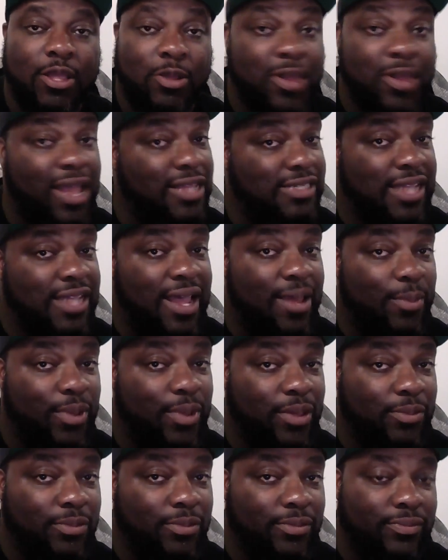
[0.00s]
You got time,
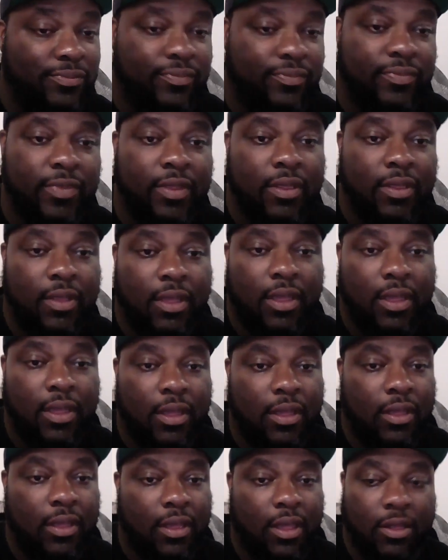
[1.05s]
baby.
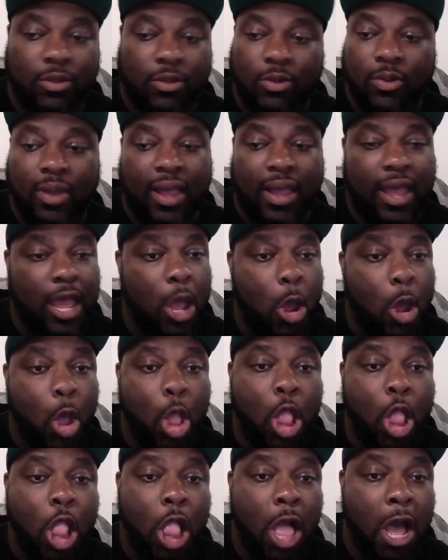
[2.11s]
You got a
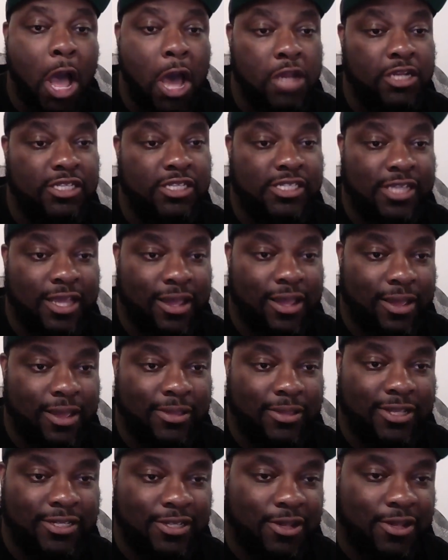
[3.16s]
lot of
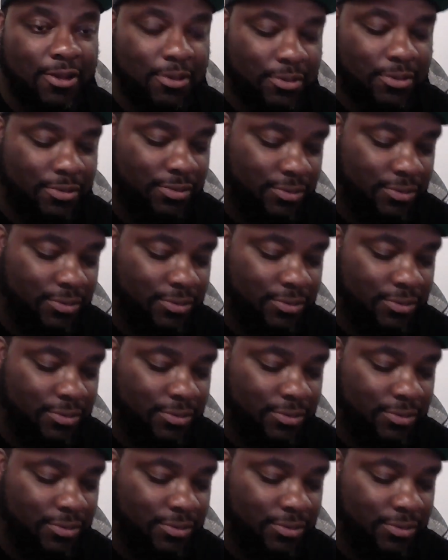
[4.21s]
time. Let's go.